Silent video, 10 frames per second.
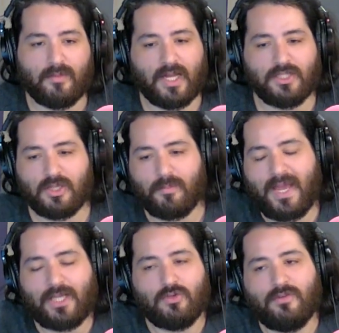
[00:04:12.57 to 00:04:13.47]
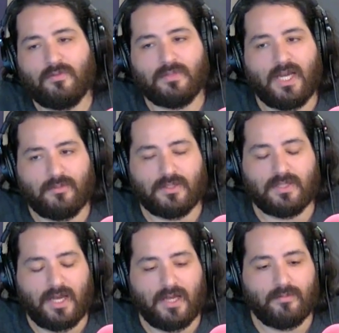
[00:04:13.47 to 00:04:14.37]
And I jump back to it from time to
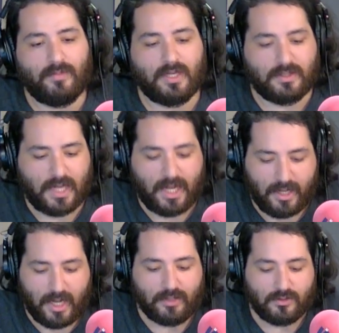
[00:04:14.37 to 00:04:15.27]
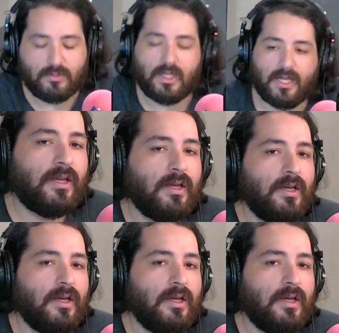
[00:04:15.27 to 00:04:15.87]
time because I do like,